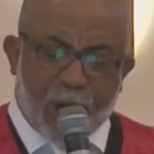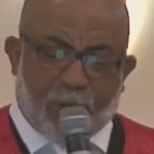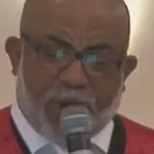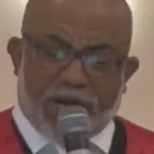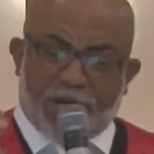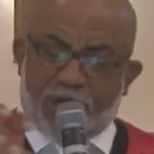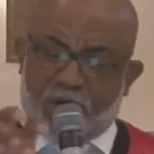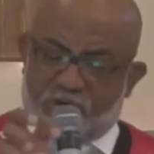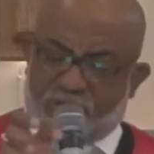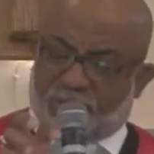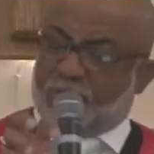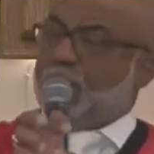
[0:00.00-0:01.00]
but no
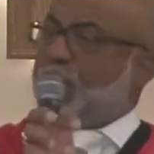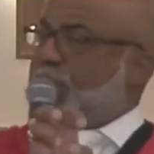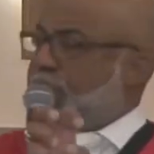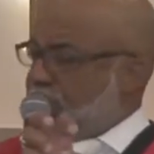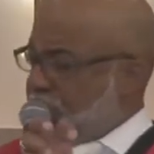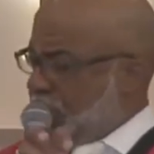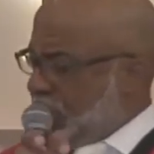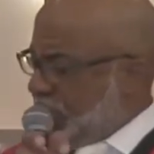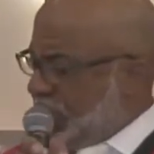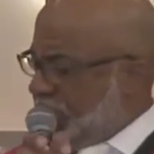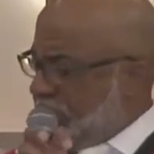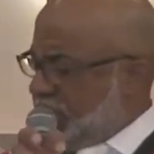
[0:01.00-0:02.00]
fruit.
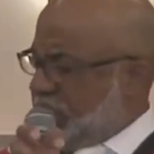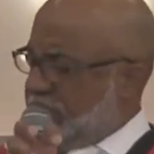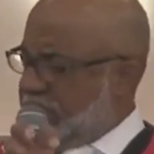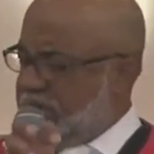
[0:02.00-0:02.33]
Mm-hmm.